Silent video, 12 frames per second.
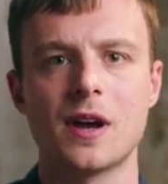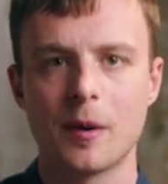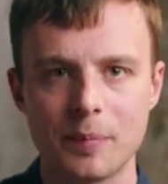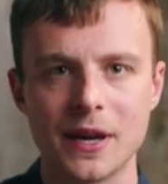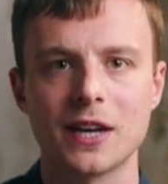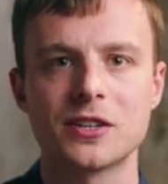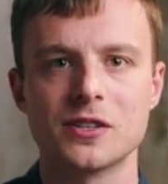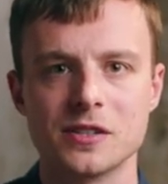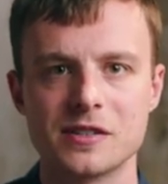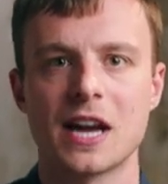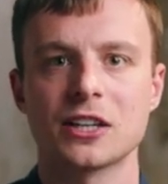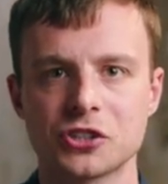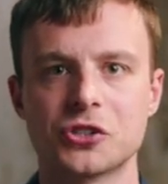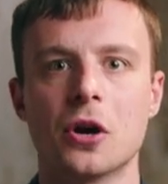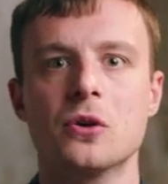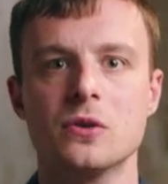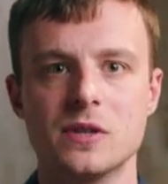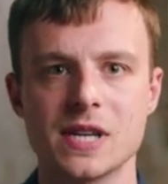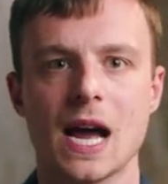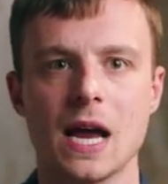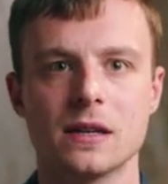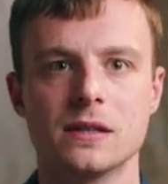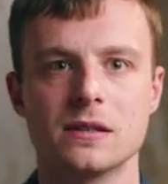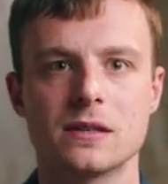are pictures that show
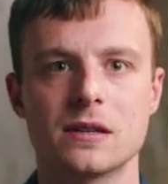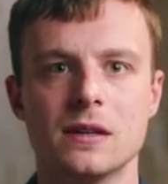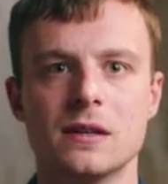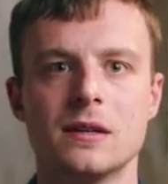talent.